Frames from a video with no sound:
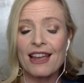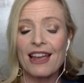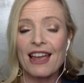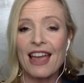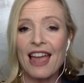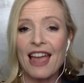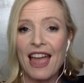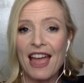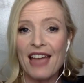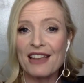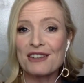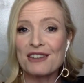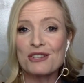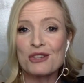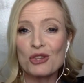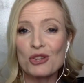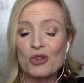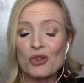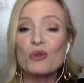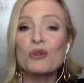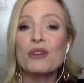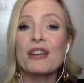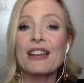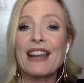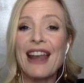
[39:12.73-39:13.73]
And
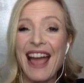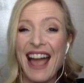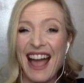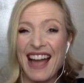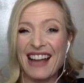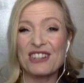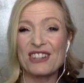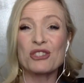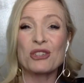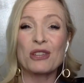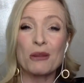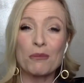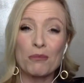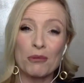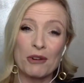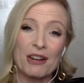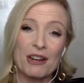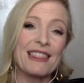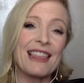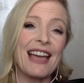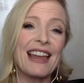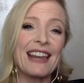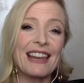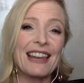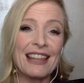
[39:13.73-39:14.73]
you can actually bring
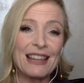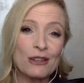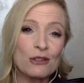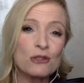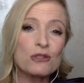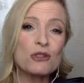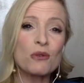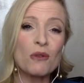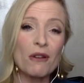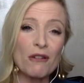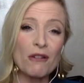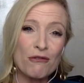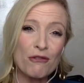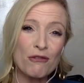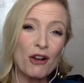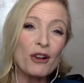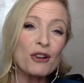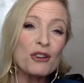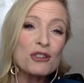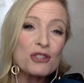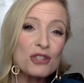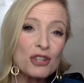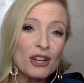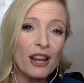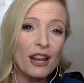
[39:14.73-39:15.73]
that into a
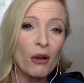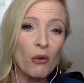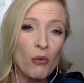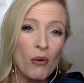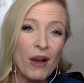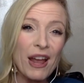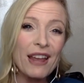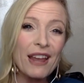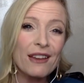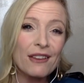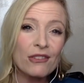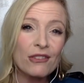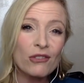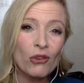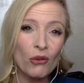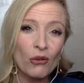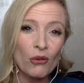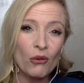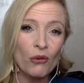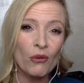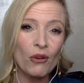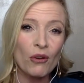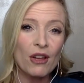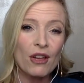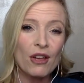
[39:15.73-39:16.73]
functioning way
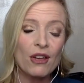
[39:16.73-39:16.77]
to